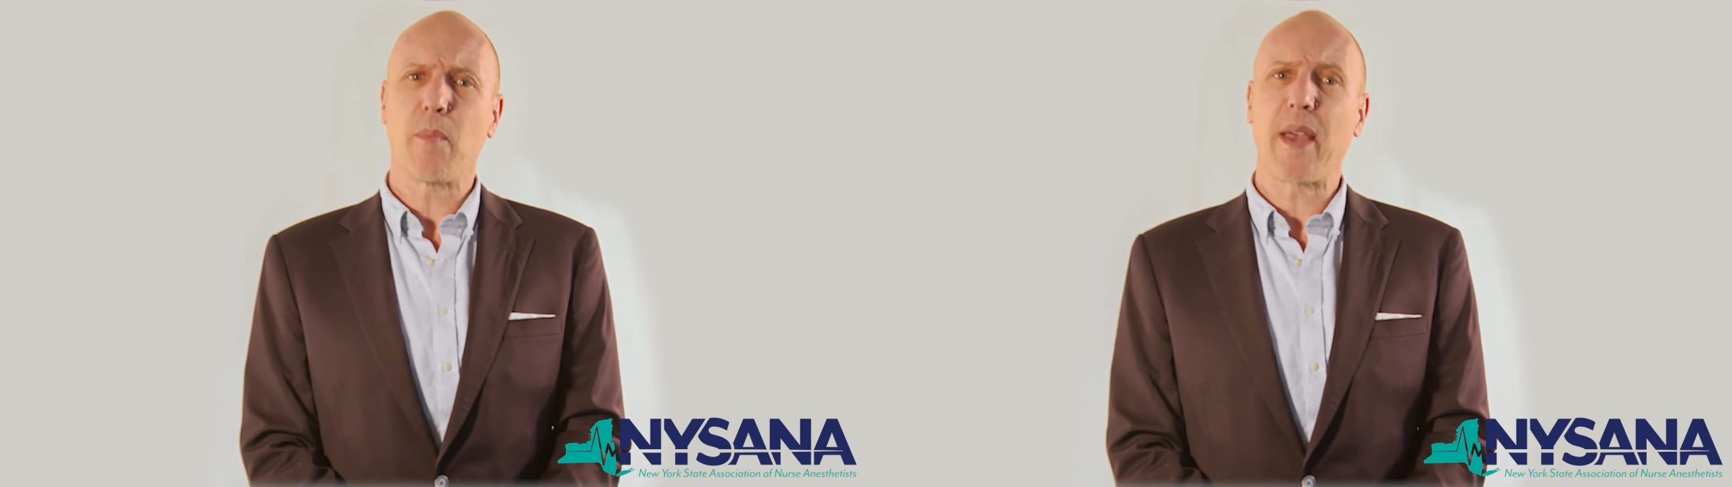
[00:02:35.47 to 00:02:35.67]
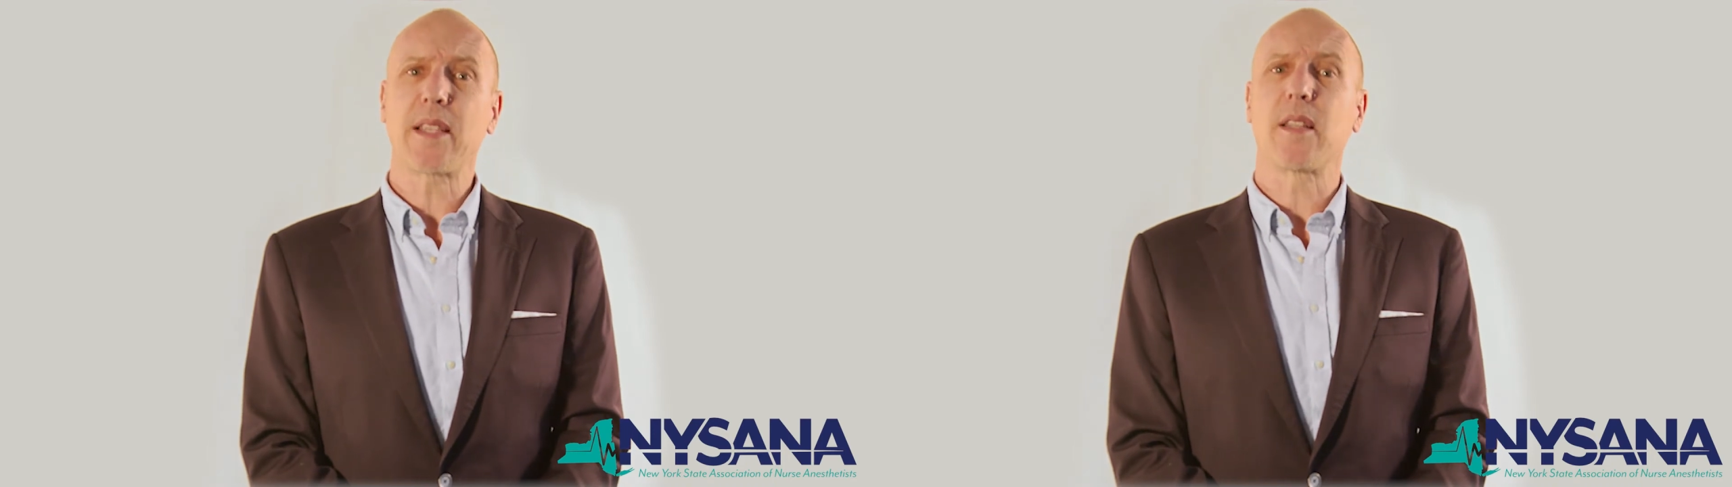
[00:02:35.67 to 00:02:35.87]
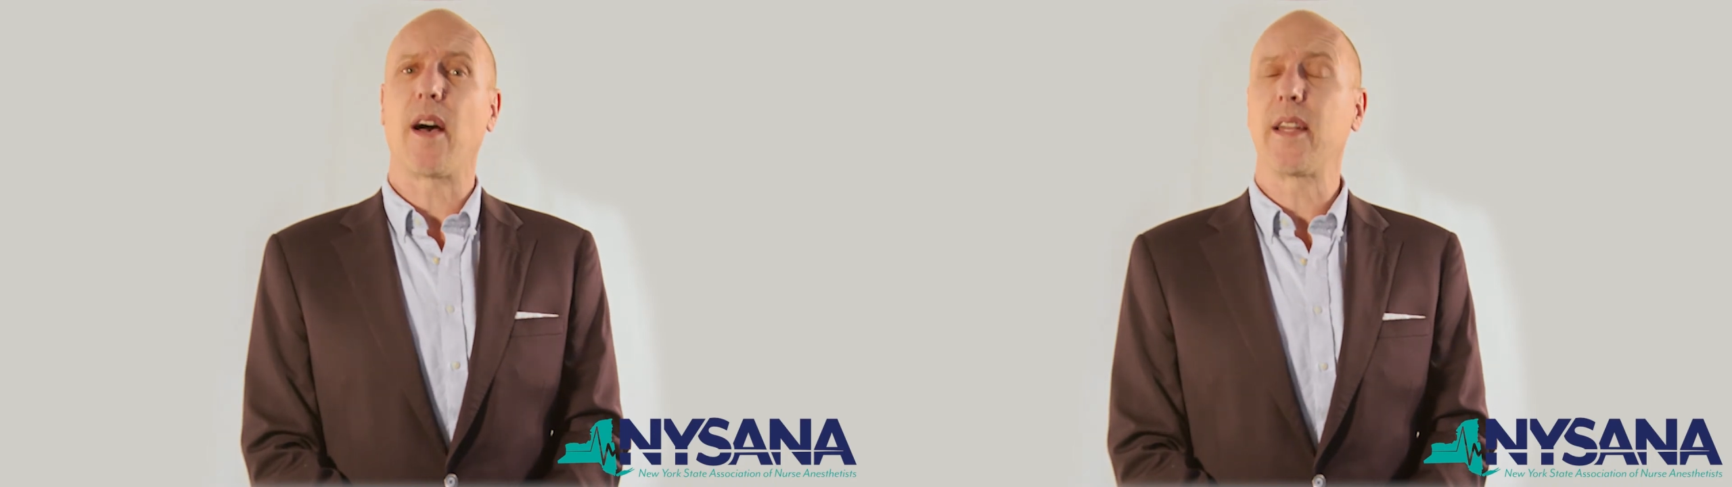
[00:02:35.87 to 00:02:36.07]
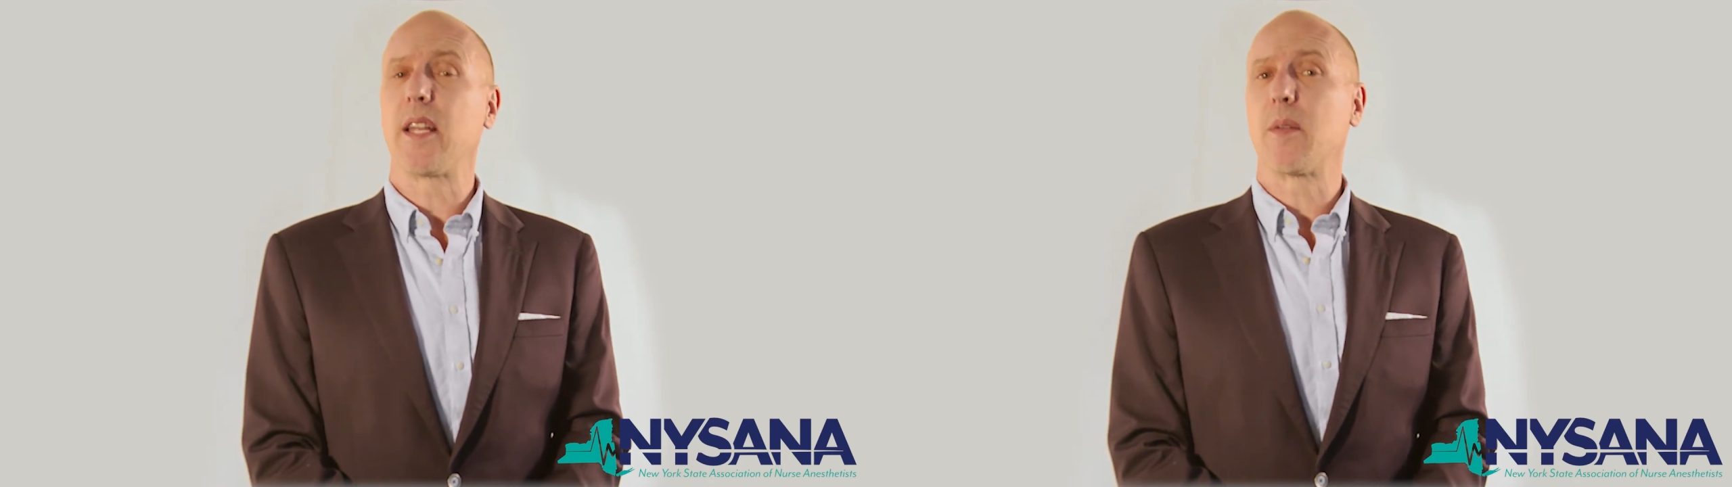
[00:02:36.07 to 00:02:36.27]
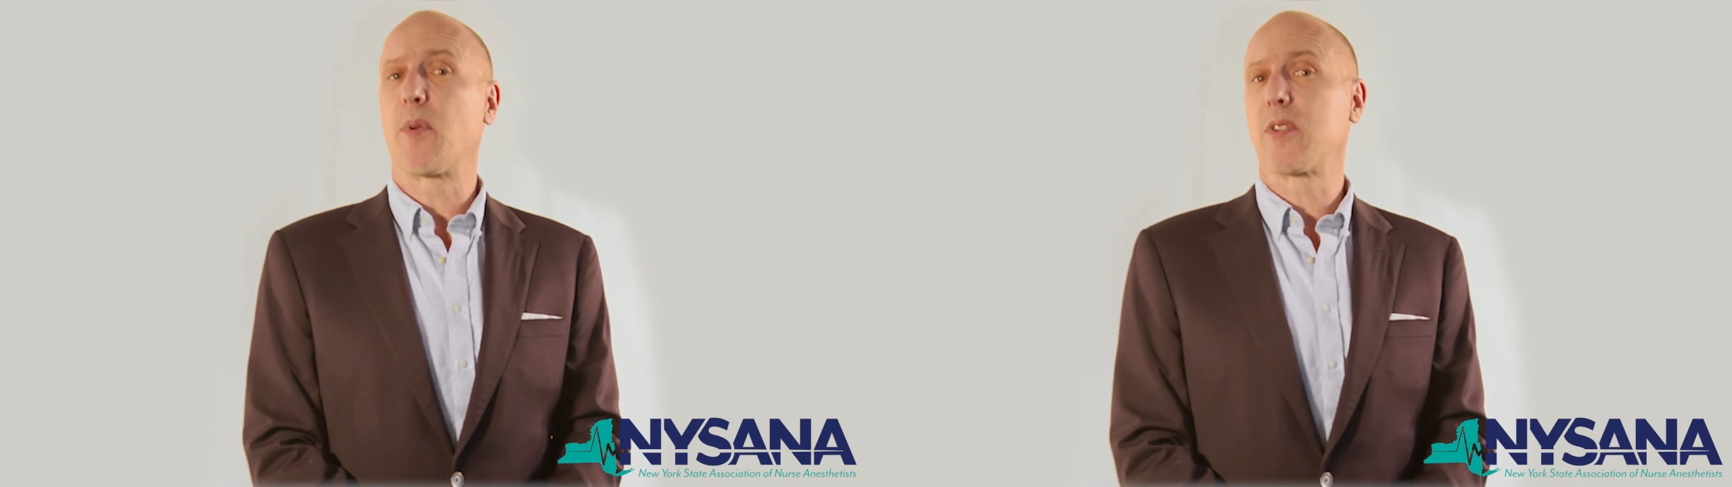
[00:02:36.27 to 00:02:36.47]
baseline
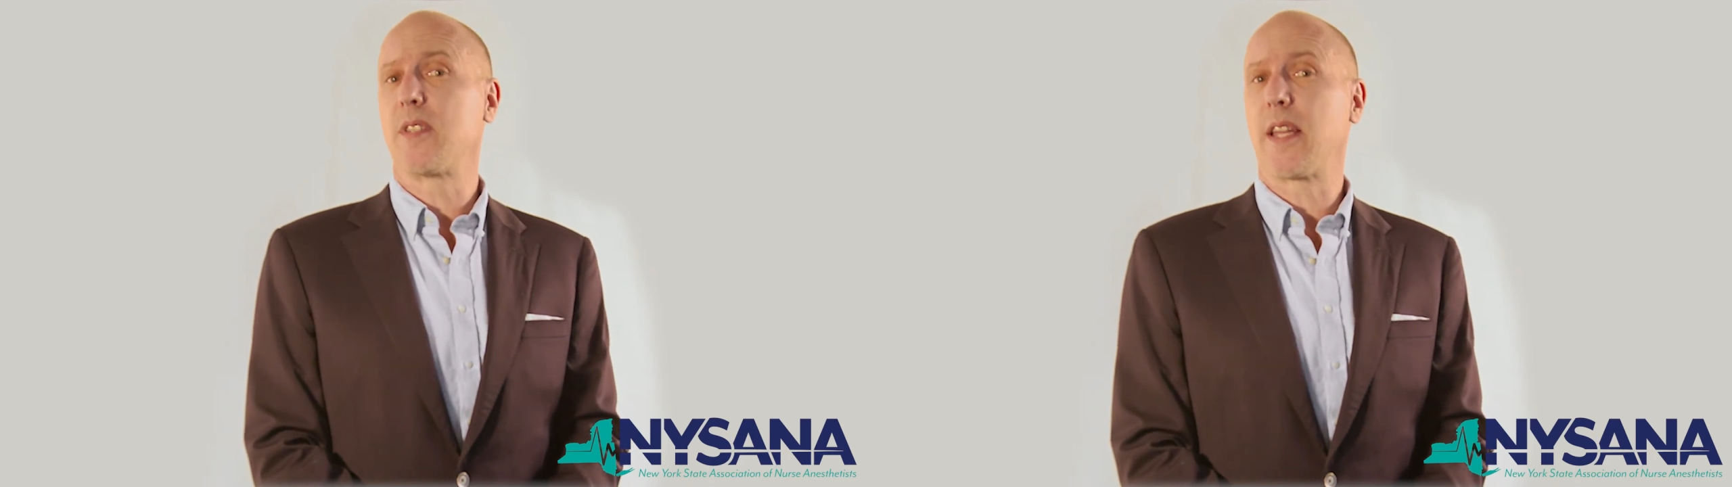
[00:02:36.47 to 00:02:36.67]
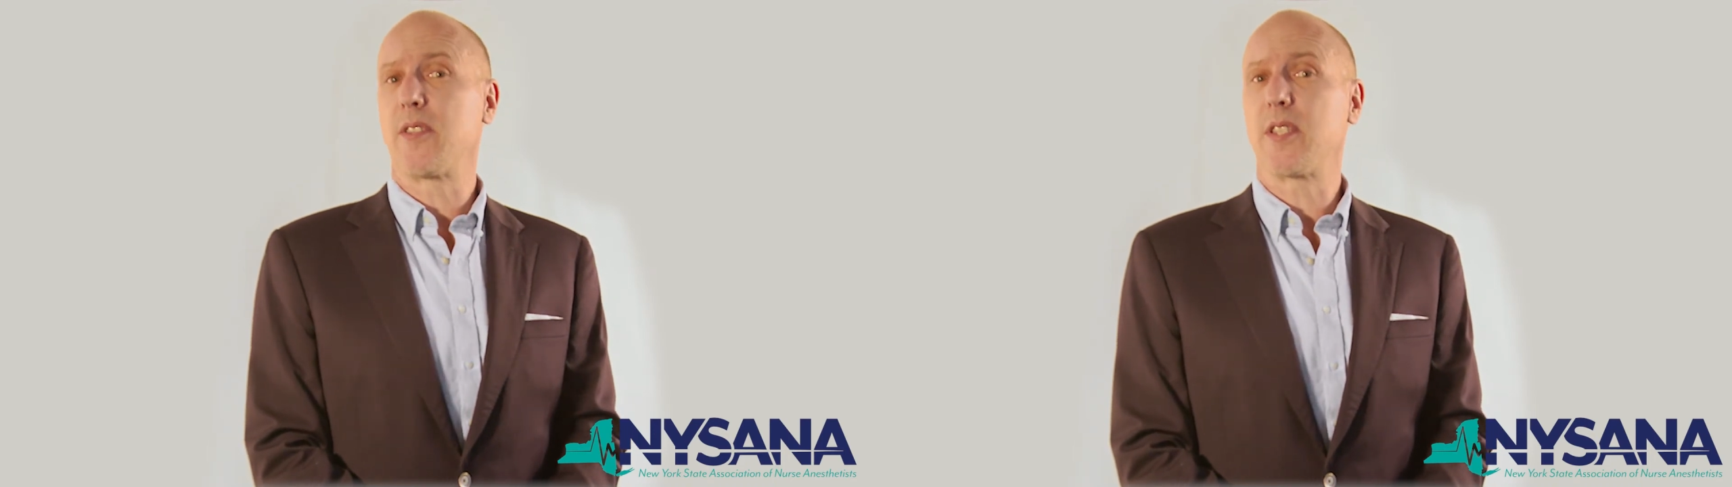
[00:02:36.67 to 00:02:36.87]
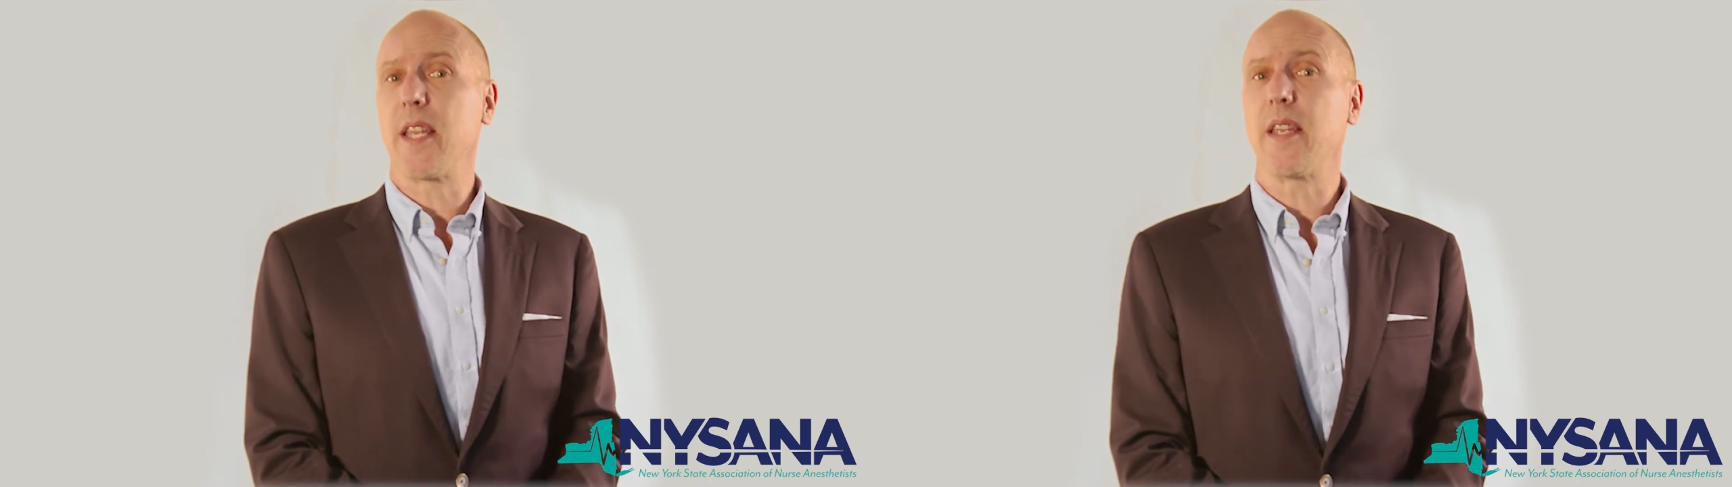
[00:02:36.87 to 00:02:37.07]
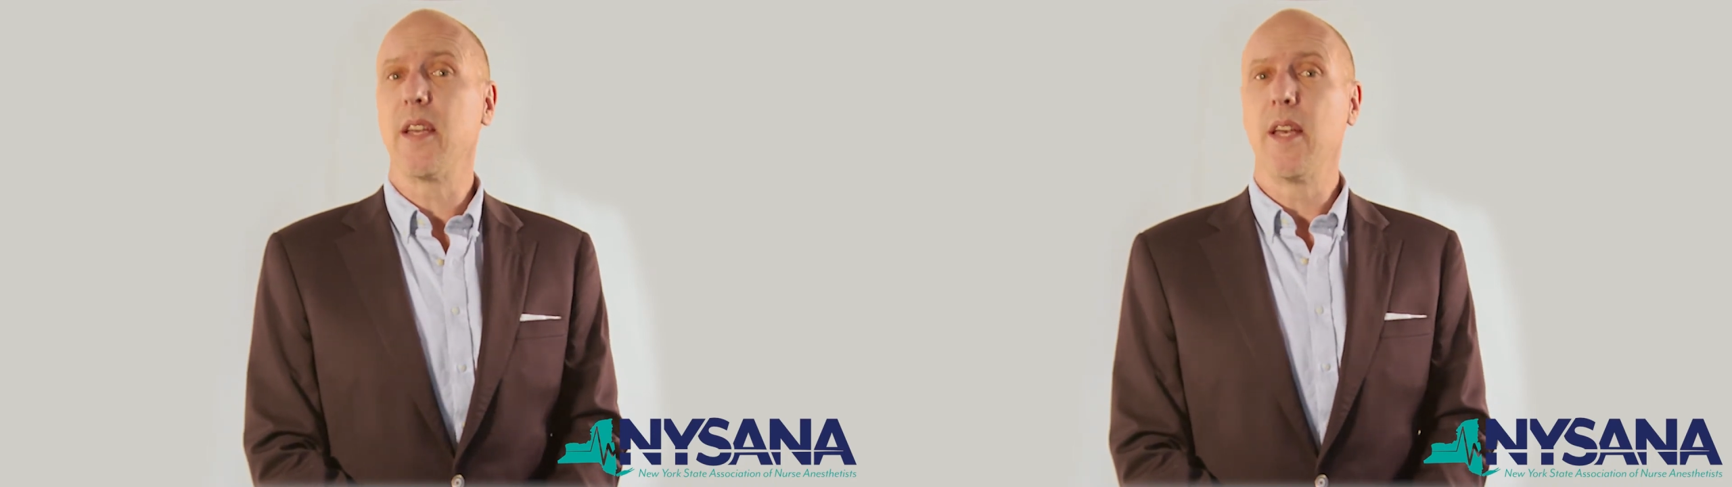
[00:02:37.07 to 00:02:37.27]
in the person that you see.